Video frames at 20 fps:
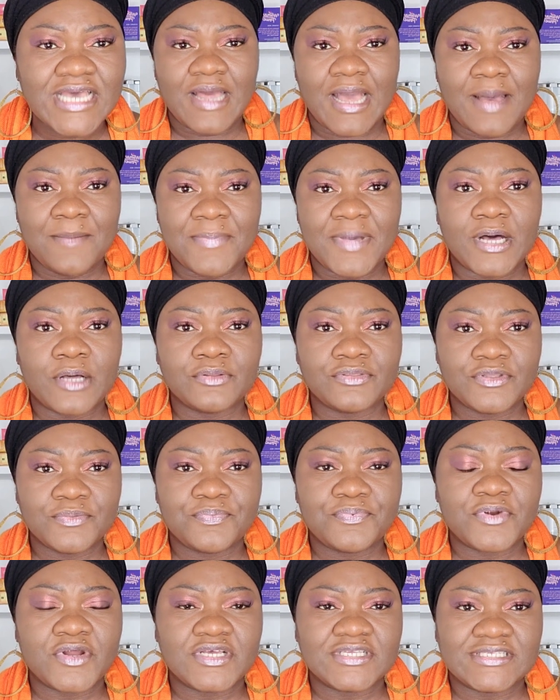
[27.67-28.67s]
about the
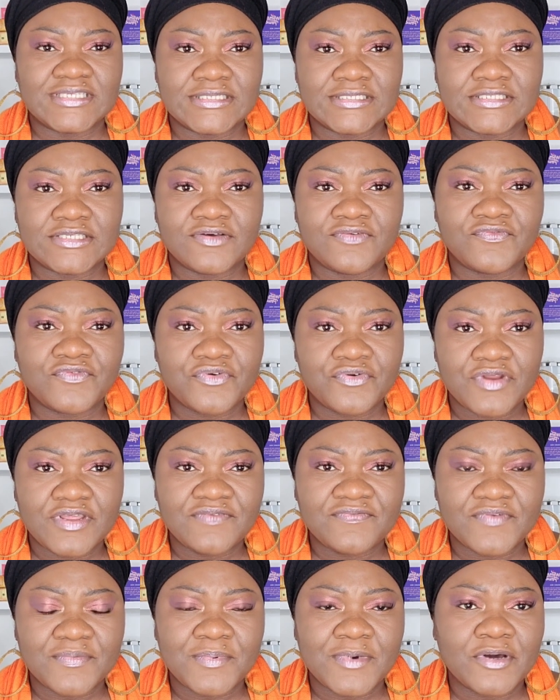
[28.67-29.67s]
process of
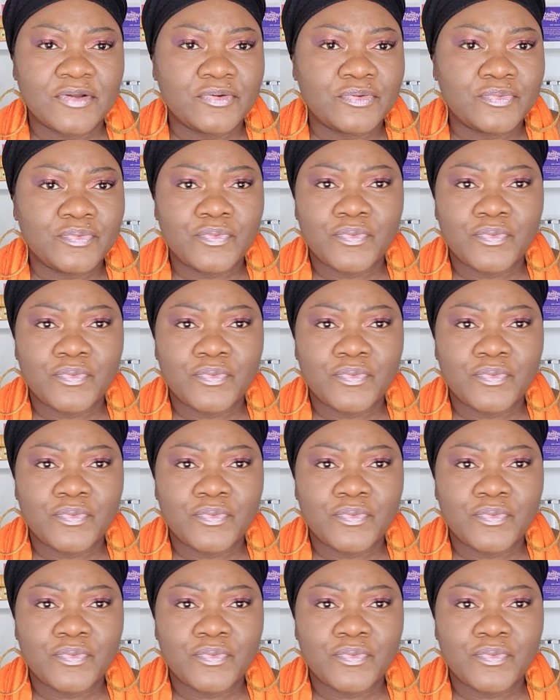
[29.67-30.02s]
grief, about